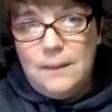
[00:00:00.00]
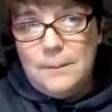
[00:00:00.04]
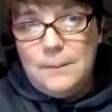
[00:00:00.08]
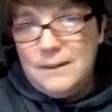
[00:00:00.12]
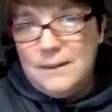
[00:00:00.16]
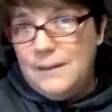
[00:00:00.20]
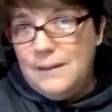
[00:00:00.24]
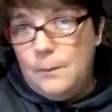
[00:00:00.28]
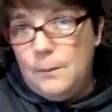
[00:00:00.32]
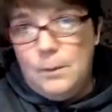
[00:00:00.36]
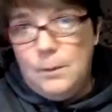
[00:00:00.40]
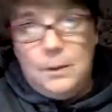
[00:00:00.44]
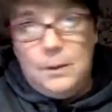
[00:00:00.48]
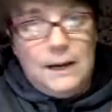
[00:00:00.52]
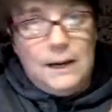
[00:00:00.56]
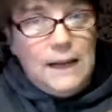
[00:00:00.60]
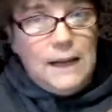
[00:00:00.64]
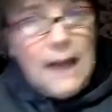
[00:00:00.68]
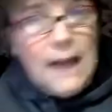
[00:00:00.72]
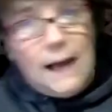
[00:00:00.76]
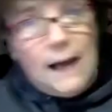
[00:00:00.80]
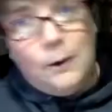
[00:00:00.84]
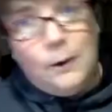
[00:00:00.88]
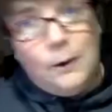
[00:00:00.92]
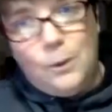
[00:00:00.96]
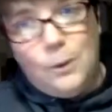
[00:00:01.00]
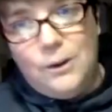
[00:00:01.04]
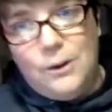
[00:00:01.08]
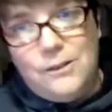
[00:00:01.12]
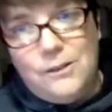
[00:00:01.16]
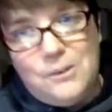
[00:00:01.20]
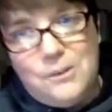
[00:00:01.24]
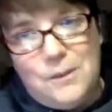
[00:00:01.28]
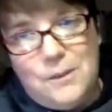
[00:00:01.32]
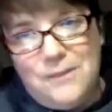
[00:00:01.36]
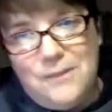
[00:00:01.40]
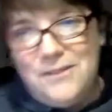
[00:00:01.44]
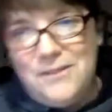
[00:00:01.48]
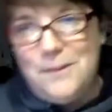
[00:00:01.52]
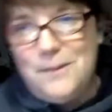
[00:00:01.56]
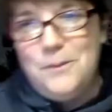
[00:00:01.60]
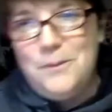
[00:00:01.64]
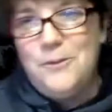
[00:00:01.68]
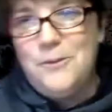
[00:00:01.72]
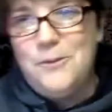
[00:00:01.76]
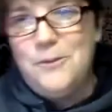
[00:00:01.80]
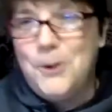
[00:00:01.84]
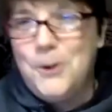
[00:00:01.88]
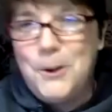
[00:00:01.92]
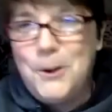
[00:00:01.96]
because I want to put a lot of oils on my feet
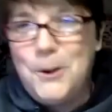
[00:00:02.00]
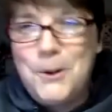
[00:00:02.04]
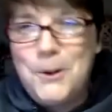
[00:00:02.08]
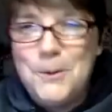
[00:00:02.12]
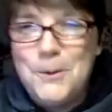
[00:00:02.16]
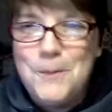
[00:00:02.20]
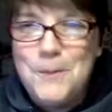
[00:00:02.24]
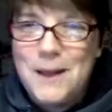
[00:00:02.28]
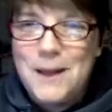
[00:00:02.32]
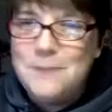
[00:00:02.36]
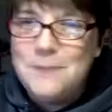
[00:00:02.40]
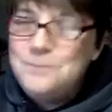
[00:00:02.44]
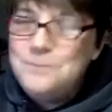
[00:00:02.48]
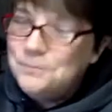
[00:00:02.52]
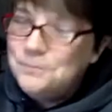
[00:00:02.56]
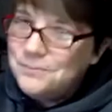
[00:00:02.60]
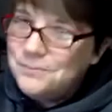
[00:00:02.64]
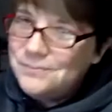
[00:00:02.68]
before I go to bed,